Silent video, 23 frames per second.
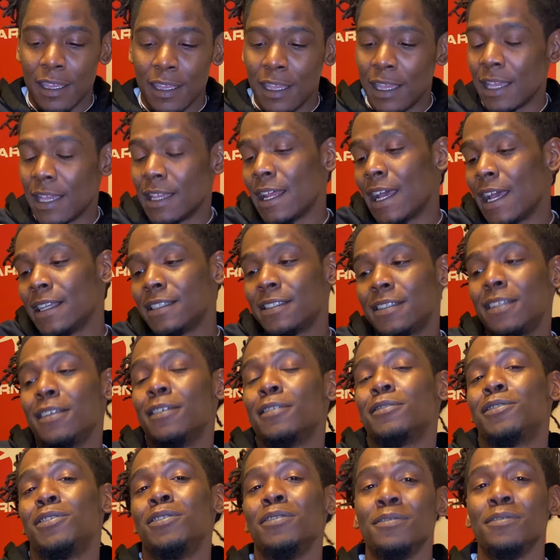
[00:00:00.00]
and I still
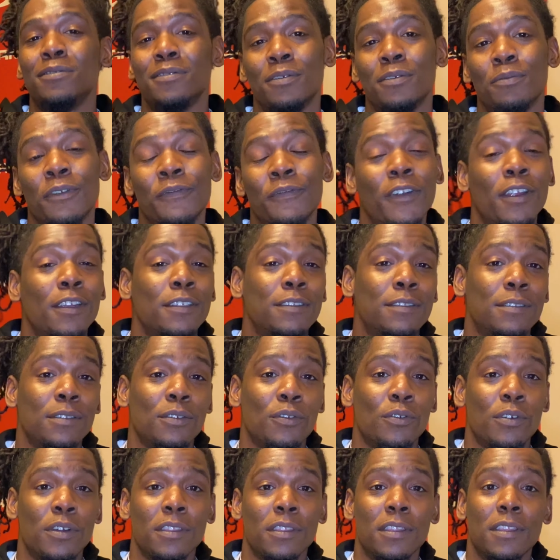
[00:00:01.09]
choose the reverse
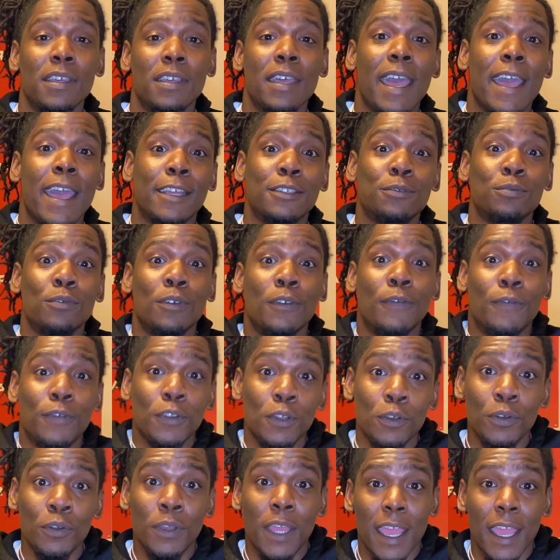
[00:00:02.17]
or the actual
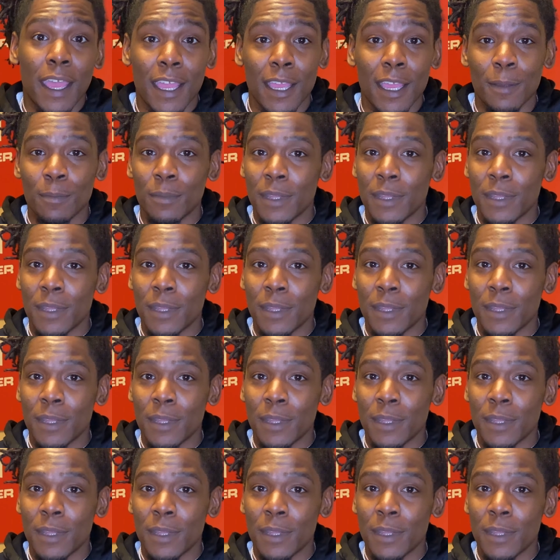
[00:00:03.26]
flu game,